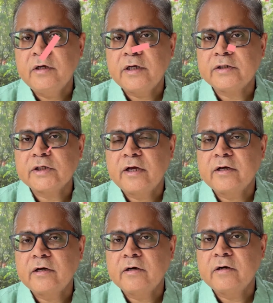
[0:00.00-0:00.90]
It's
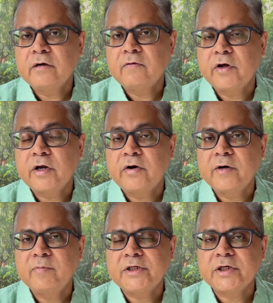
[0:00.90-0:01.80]
like a
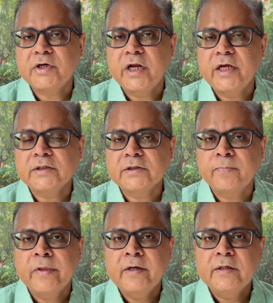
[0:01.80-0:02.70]
100 meter race.
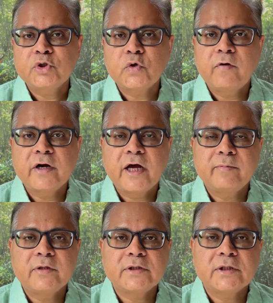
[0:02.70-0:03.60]
So what
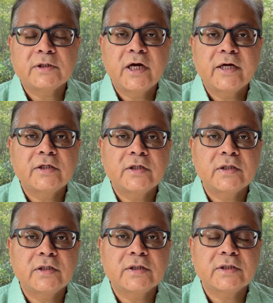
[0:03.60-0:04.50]
happens is that
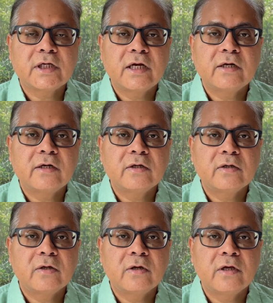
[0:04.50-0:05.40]
this is held
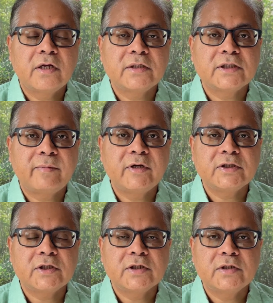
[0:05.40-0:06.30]
in a
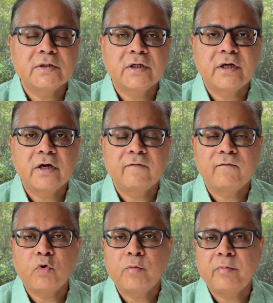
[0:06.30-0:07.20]
semester. There are
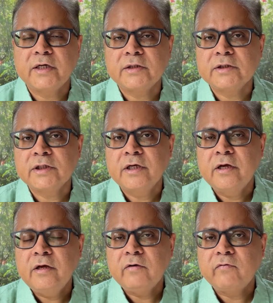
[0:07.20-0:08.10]
4 months.
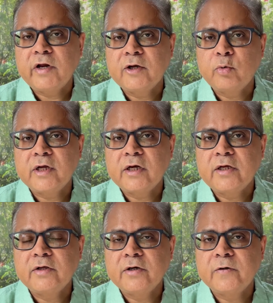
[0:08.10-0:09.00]
Very
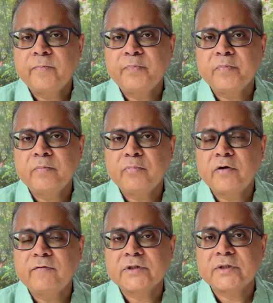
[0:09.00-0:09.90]
quickly, the
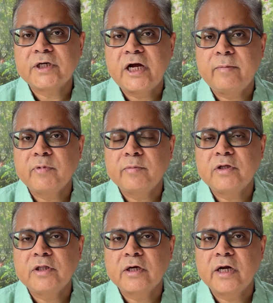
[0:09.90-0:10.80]
professors ramp up
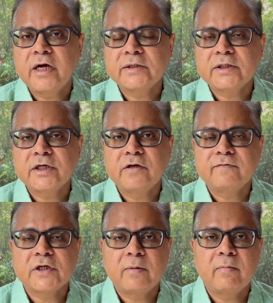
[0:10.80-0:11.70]
in the class. They
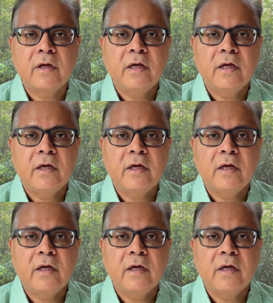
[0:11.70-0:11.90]
give some